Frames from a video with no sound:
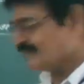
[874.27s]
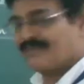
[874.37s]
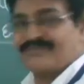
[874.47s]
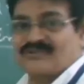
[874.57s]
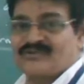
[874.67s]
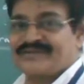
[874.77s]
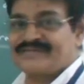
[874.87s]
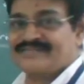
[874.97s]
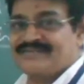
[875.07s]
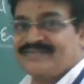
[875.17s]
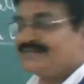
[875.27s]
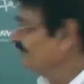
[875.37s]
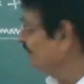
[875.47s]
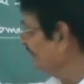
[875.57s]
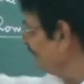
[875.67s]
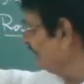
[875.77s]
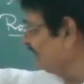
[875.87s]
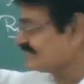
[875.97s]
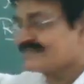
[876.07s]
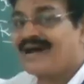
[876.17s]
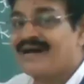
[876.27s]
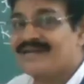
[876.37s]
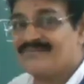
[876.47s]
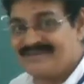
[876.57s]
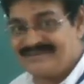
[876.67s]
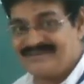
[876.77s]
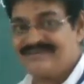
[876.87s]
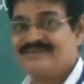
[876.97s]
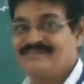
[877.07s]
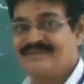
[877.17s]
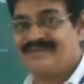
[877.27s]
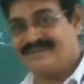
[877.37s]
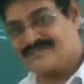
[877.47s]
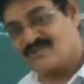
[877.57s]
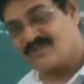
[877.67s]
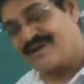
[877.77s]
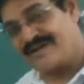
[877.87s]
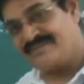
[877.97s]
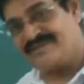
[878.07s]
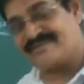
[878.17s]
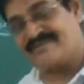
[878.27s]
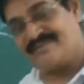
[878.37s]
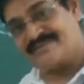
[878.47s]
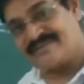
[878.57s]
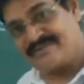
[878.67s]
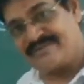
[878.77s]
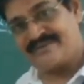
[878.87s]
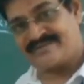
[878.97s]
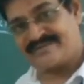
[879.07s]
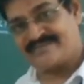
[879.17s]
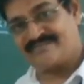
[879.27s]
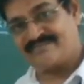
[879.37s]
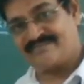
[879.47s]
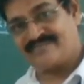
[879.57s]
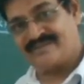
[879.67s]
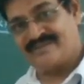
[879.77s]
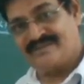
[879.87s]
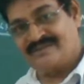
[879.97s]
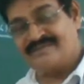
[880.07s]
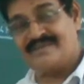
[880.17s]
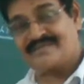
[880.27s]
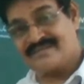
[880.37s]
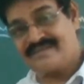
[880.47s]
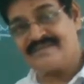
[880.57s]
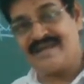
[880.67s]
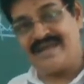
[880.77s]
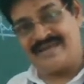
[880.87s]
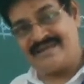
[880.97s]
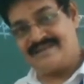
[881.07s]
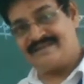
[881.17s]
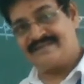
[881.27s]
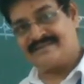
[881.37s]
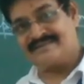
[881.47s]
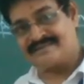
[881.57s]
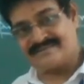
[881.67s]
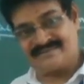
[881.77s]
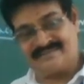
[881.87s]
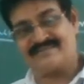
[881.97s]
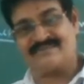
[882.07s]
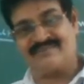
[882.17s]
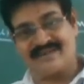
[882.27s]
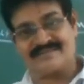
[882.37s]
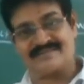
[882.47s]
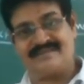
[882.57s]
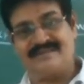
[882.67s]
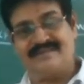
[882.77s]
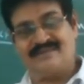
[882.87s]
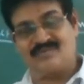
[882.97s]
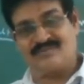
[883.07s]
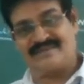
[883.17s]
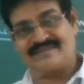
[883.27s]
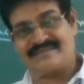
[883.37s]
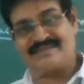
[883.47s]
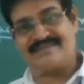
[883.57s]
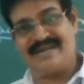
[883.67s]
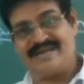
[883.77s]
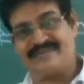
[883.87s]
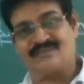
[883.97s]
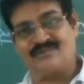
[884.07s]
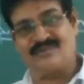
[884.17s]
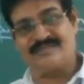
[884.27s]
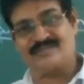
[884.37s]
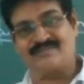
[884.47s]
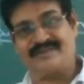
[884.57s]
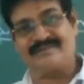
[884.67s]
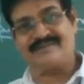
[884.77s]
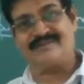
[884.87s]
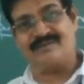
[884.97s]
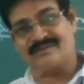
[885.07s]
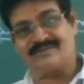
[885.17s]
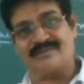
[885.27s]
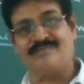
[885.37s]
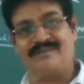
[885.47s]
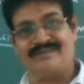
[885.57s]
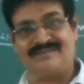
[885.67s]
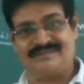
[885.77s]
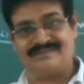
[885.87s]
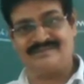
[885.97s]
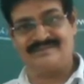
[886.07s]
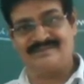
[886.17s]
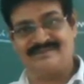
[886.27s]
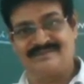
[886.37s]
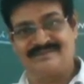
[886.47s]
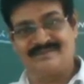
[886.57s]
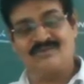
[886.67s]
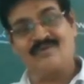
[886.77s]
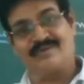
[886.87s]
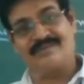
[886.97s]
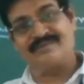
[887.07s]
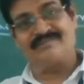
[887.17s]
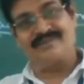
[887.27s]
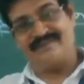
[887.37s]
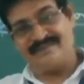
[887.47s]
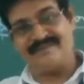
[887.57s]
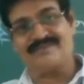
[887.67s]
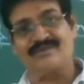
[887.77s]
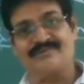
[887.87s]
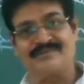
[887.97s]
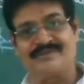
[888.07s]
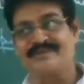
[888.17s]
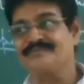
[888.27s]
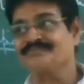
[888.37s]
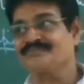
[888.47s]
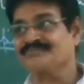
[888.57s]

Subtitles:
the bureaucracy, the vast army, maintenance of army, civil servants. The state had this vast Roman state had to spend a lot of money over the maintenance of the